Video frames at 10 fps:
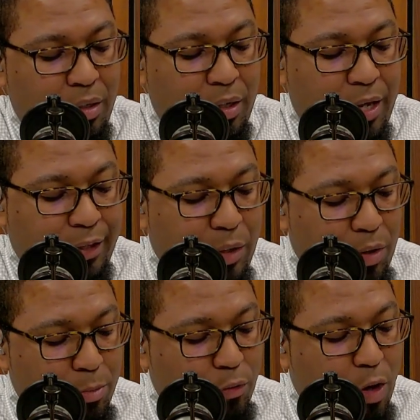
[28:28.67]
And then we
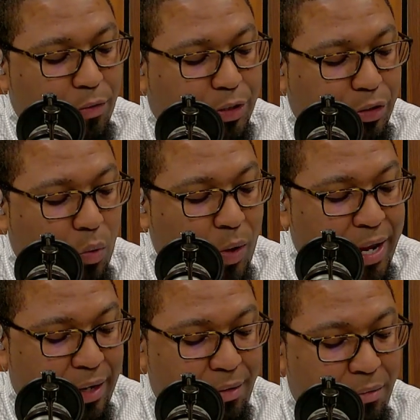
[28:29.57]
move over to the
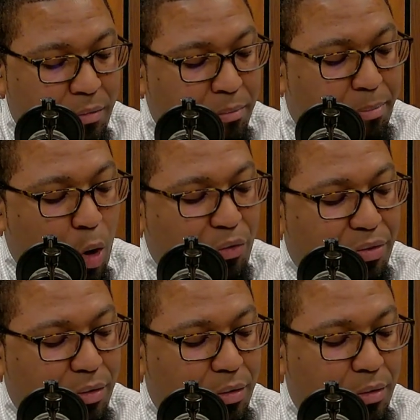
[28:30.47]
when. Both
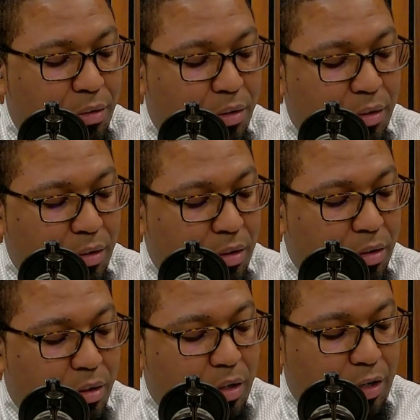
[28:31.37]

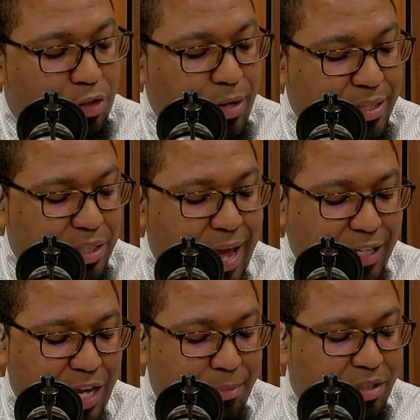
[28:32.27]
addressed in Acts
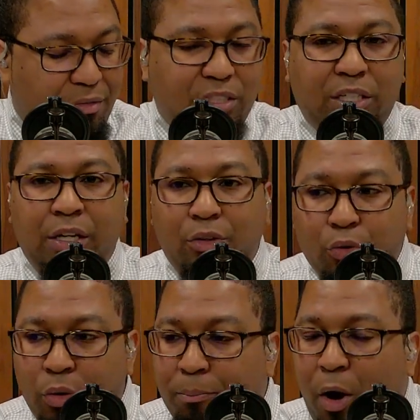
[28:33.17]
chapter 17
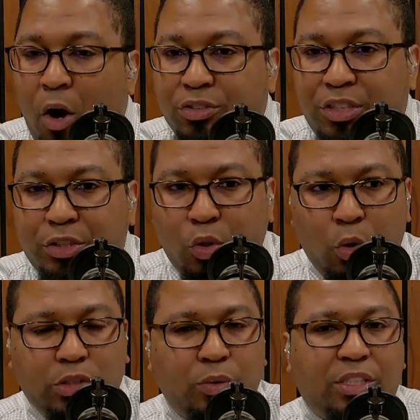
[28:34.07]
during Paul's
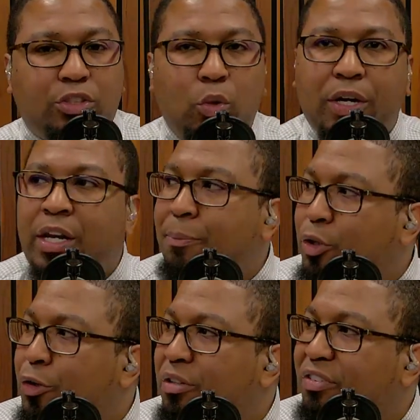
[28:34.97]
discourse with the Stoic and
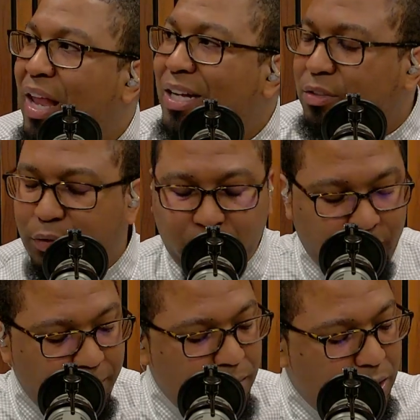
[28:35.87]
Epicurean philosophers
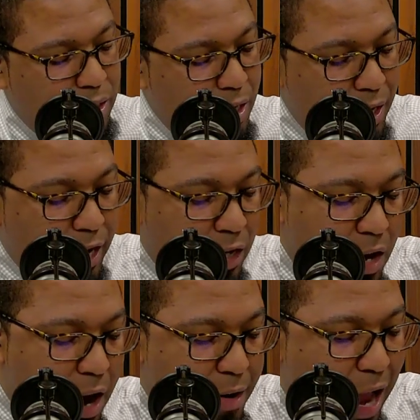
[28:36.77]
in the
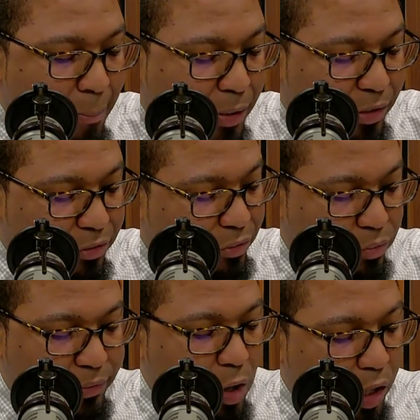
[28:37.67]
Areopagus.
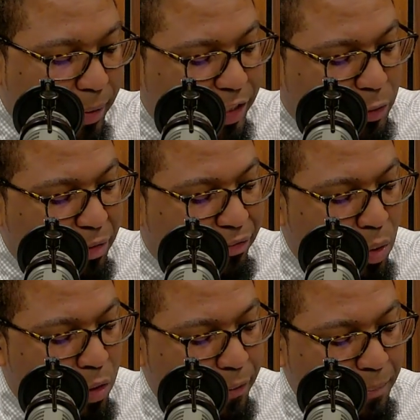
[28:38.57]
We've talked about this
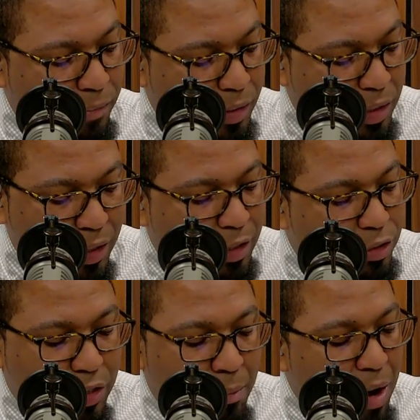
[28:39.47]
before.
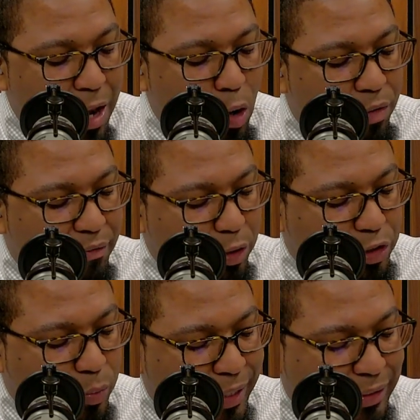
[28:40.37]
Come right over to verse
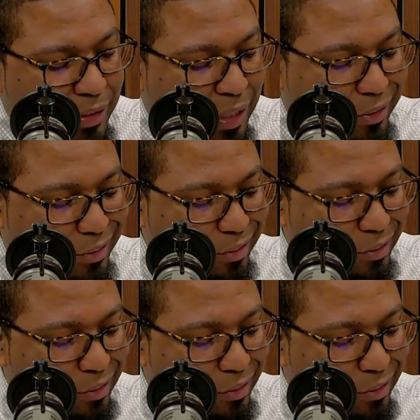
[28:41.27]
26.